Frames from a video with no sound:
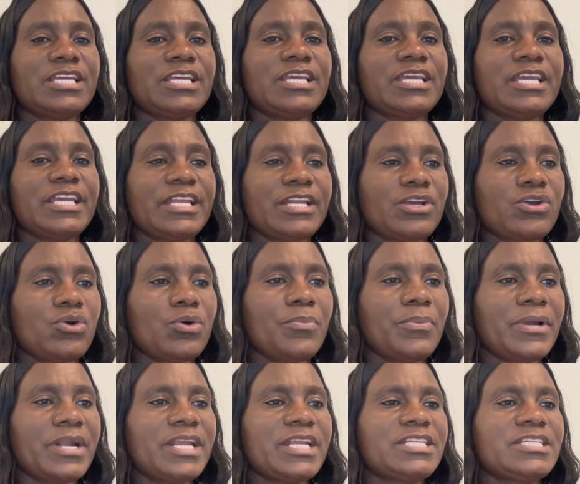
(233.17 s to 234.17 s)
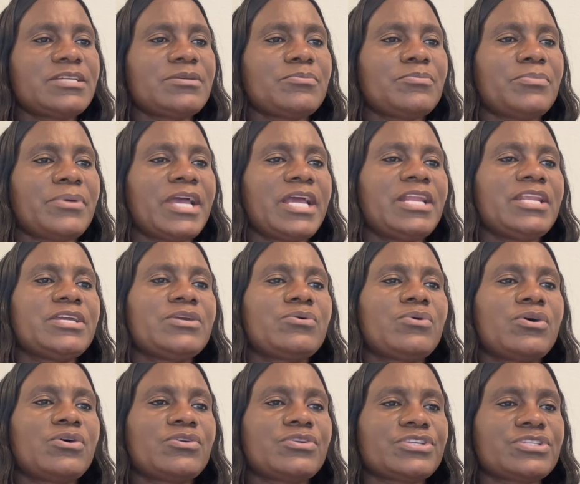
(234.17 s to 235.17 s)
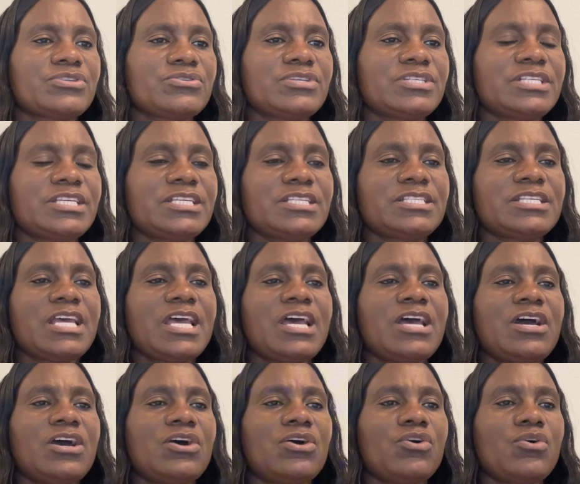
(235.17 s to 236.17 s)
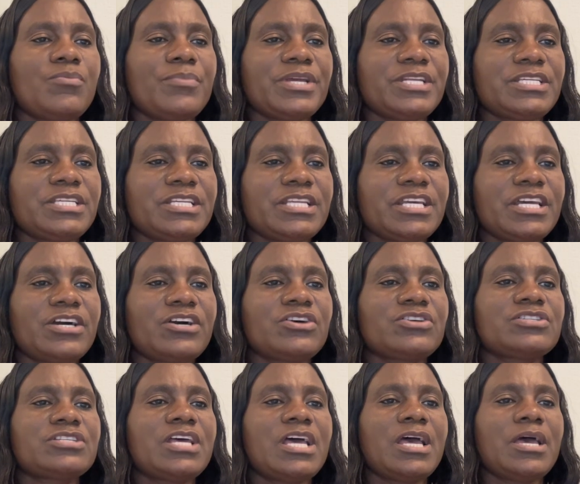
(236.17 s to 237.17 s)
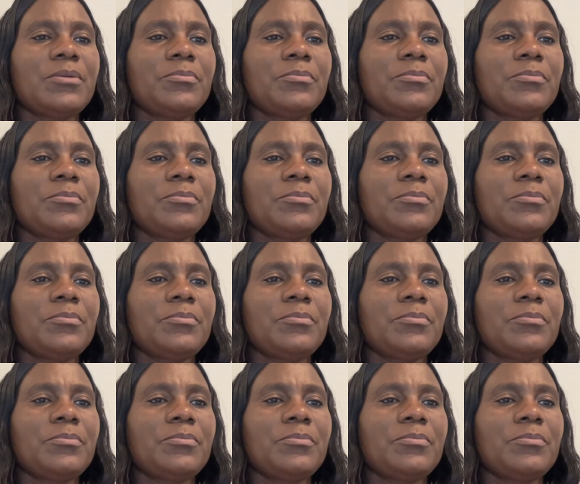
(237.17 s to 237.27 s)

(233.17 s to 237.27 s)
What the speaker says: incorporating bilingual resources or materials,